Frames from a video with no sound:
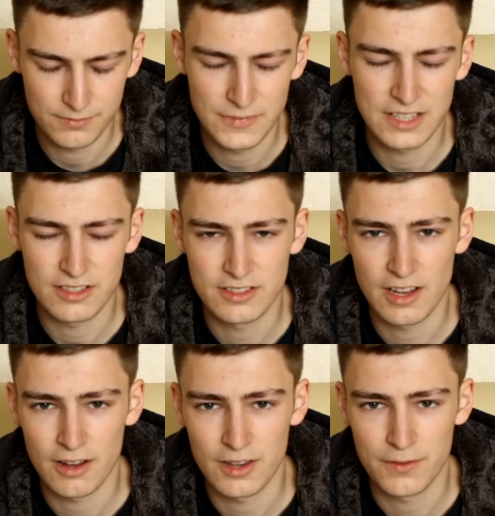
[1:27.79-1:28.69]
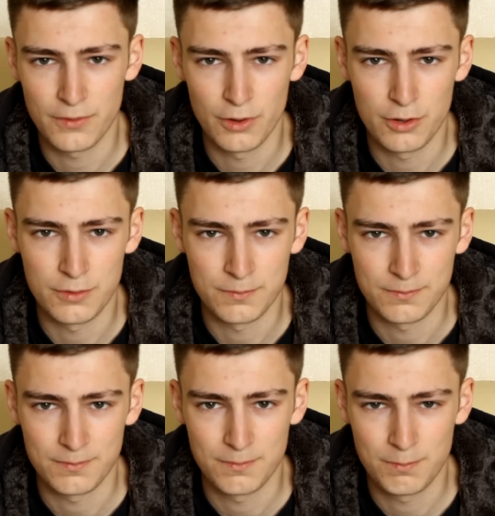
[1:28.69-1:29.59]
necessarily through
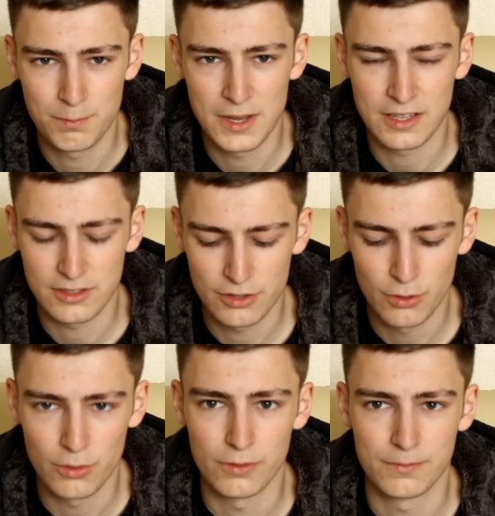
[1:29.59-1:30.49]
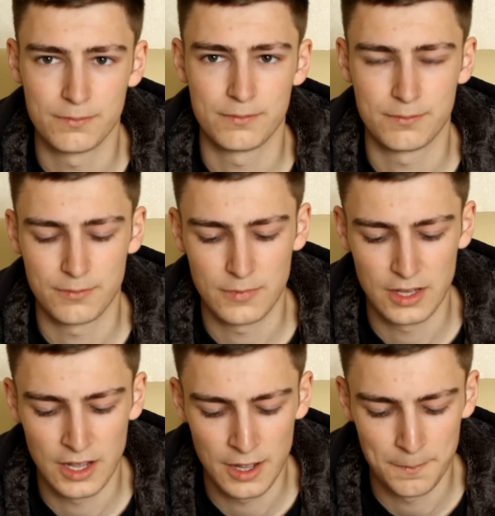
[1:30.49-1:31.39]
being taught
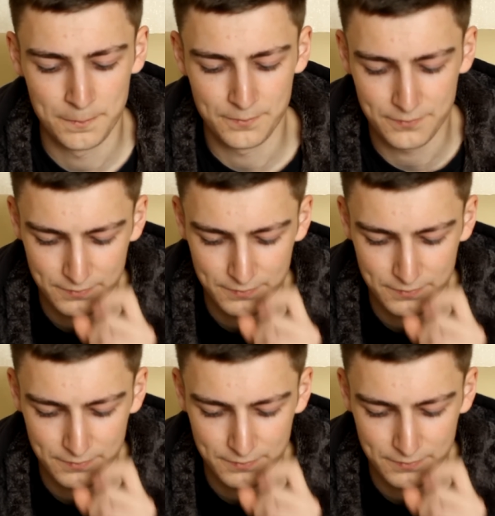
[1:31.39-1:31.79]
the